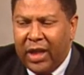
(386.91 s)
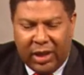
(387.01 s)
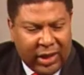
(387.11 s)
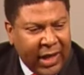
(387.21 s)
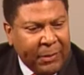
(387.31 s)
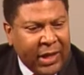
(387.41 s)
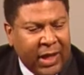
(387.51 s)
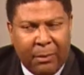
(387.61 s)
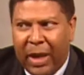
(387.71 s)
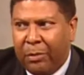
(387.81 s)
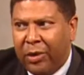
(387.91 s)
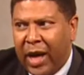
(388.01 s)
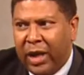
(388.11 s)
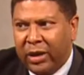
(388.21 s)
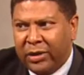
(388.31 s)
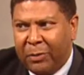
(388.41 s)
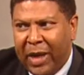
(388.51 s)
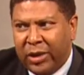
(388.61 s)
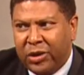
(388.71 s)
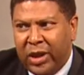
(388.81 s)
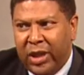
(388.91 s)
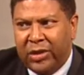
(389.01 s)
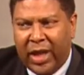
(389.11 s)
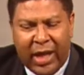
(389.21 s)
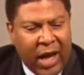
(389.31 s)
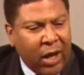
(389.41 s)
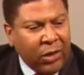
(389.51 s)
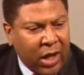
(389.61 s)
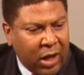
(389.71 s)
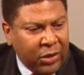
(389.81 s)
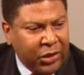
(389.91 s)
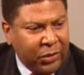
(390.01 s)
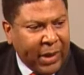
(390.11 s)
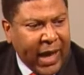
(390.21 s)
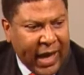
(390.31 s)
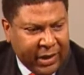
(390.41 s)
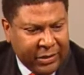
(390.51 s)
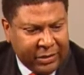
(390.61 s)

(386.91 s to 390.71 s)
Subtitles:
Let me get my product spec sheets and I'll call you back.